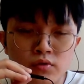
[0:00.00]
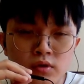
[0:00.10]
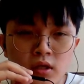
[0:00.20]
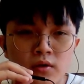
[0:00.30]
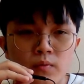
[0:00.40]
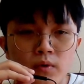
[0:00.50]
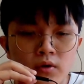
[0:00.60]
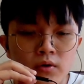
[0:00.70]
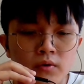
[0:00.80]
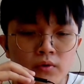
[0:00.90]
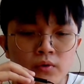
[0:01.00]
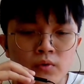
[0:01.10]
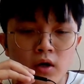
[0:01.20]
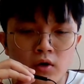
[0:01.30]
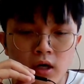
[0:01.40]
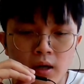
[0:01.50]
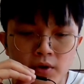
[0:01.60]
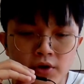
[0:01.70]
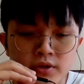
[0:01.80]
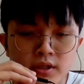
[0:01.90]
student will do a
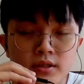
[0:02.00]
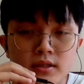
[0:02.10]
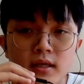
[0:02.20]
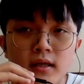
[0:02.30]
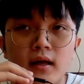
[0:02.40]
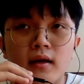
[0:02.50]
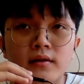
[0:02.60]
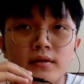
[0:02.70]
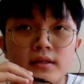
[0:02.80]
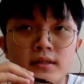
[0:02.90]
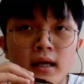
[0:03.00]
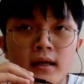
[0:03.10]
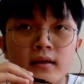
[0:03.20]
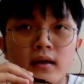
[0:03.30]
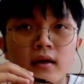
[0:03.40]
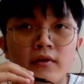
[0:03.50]
collaborations and design